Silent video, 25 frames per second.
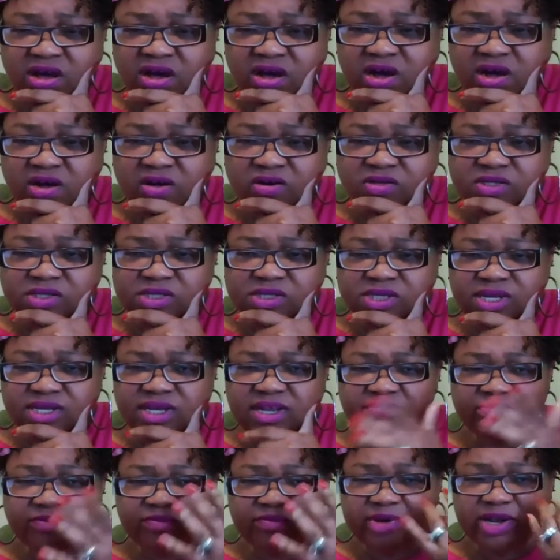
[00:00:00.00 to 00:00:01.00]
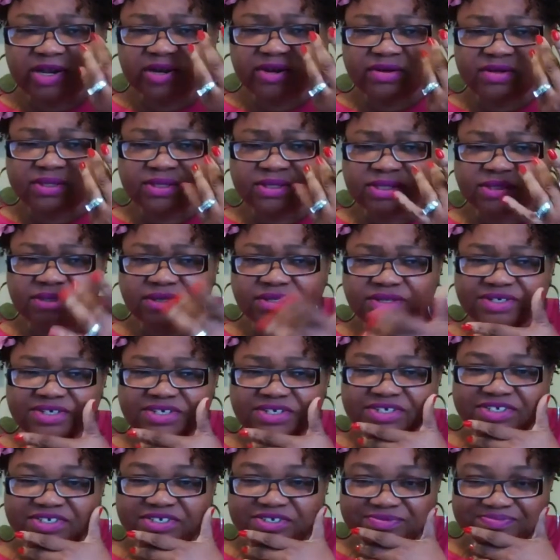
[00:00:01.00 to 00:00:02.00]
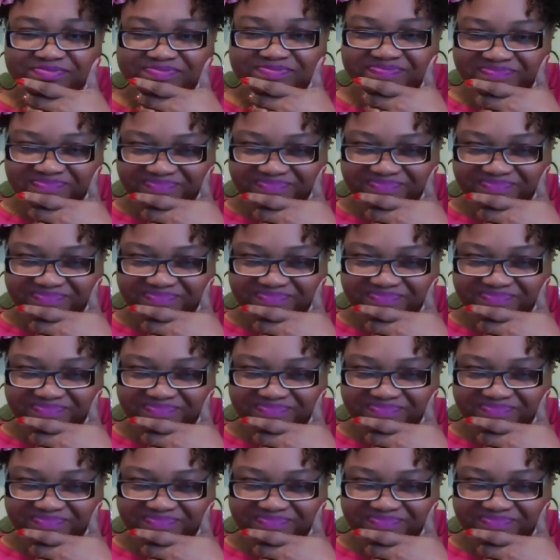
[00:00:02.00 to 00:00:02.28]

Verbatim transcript: O says, that's why my nose is a little itchy.